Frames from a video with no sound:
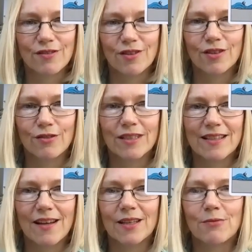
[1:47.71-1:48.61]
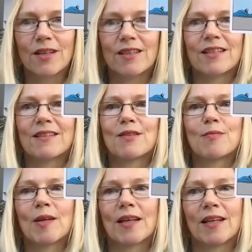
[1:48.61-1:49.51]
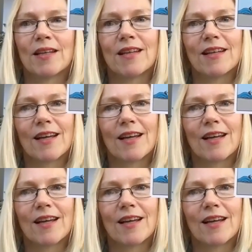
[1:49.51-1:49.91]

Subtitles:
that you're exactly where you need to be,